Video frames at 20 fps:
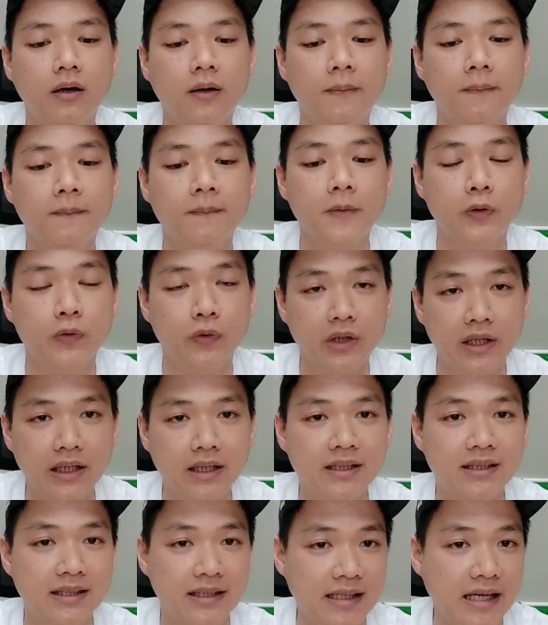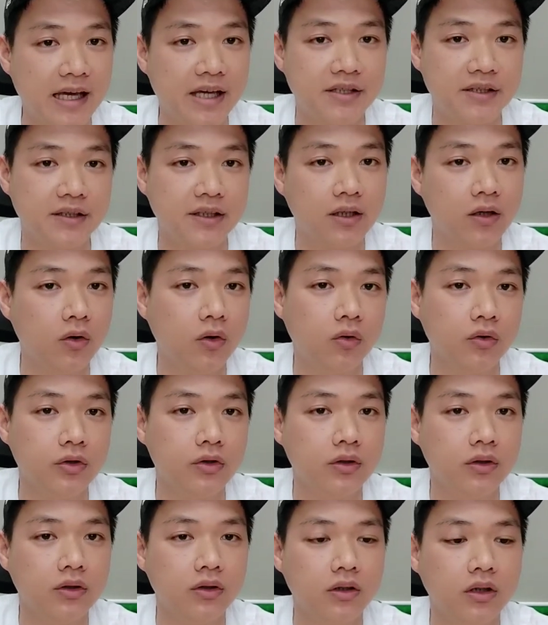you need TAC codes
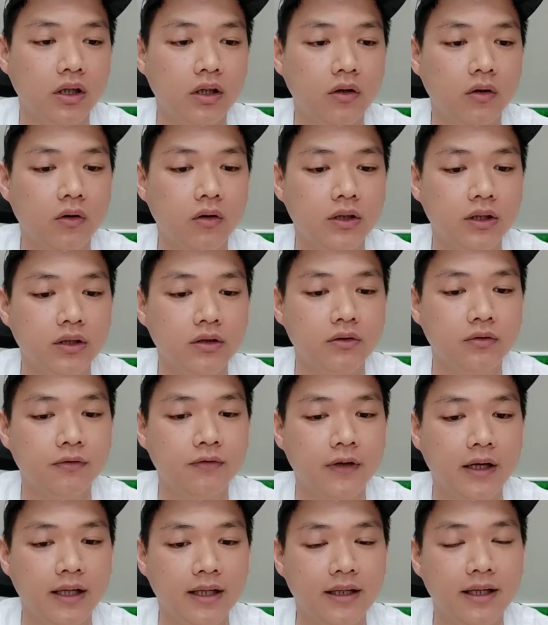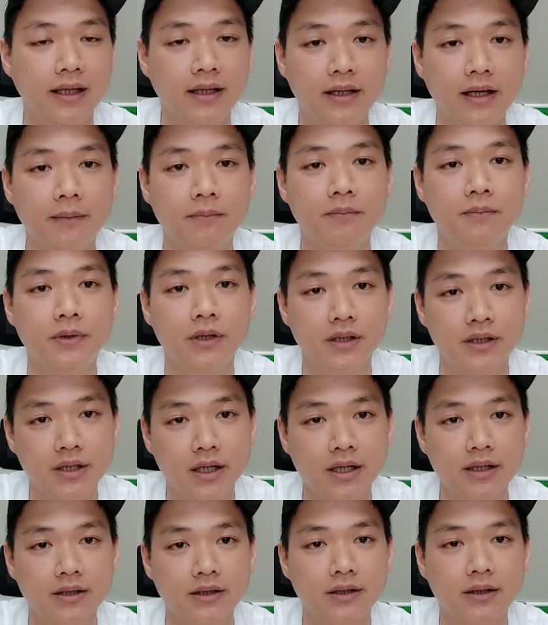in order to validate that
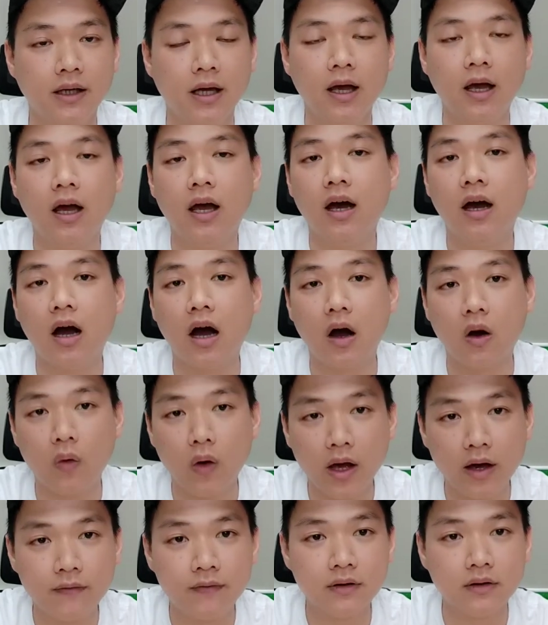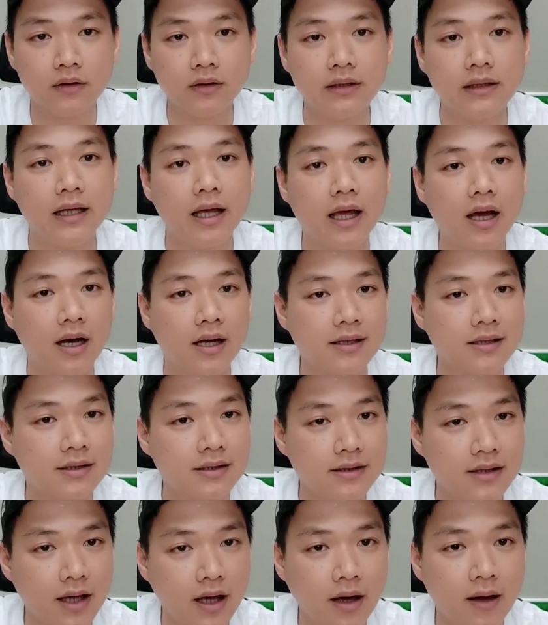purchase. However, there are
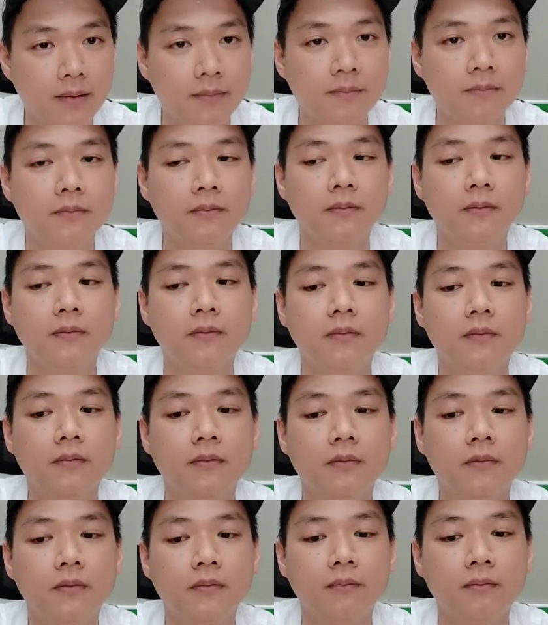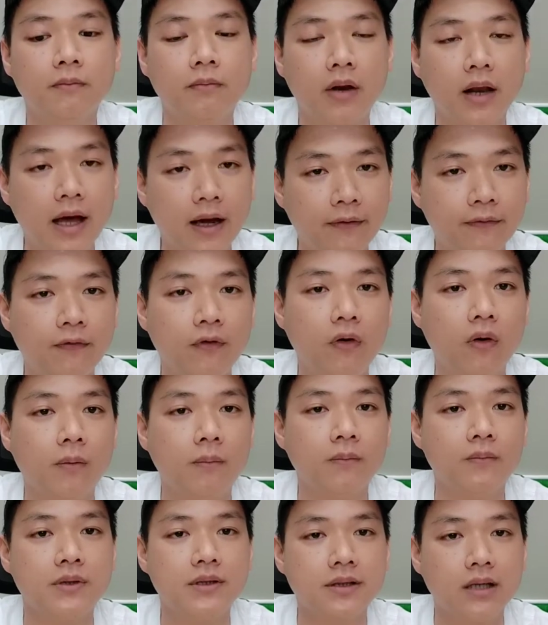some platforms,
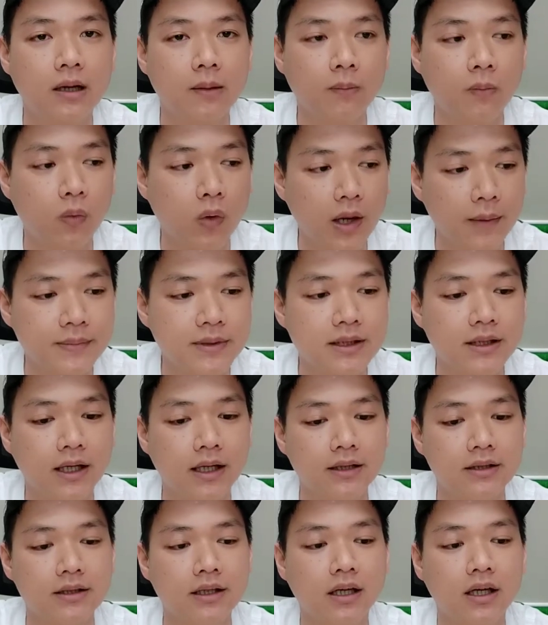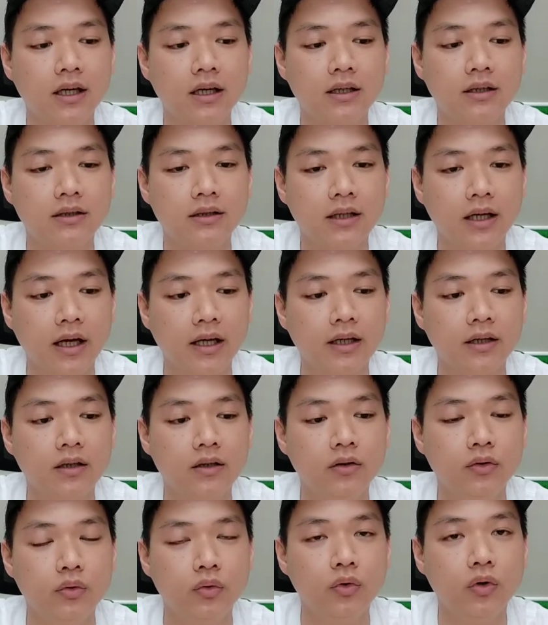some websites that
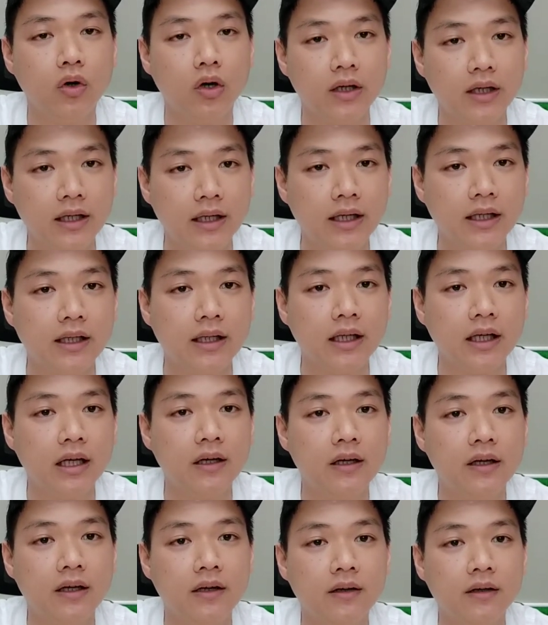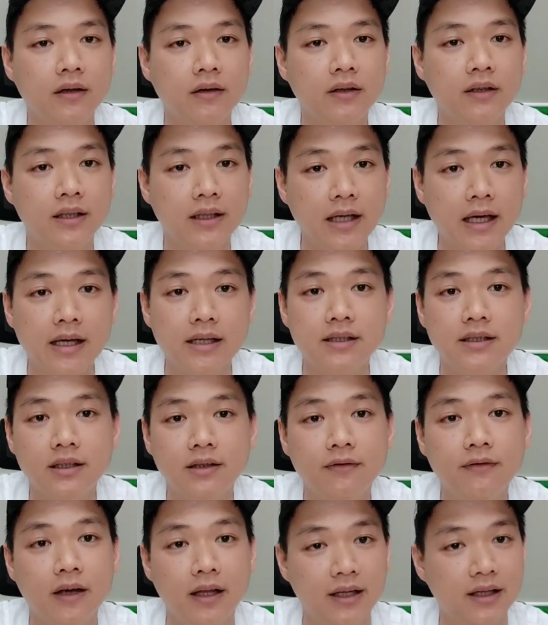do not need TAC
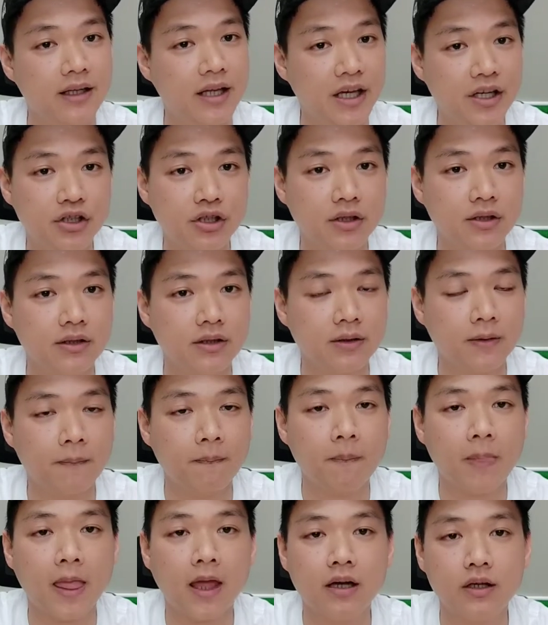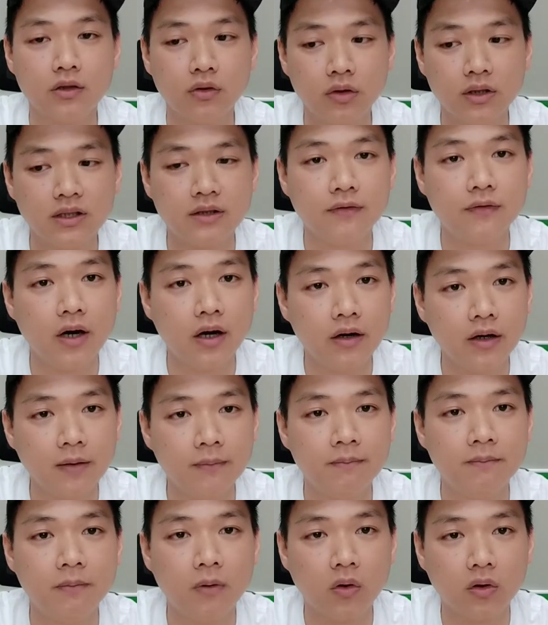validation. So it's very
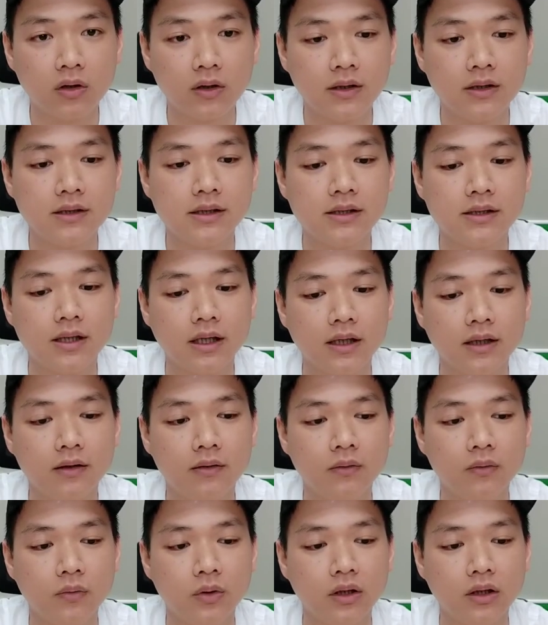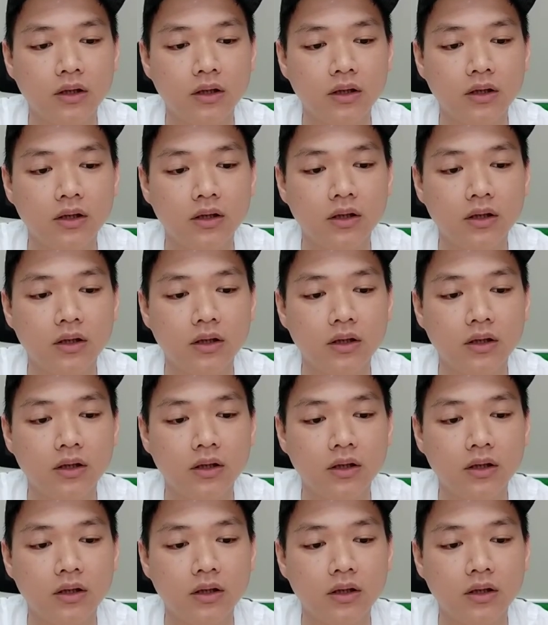important that we,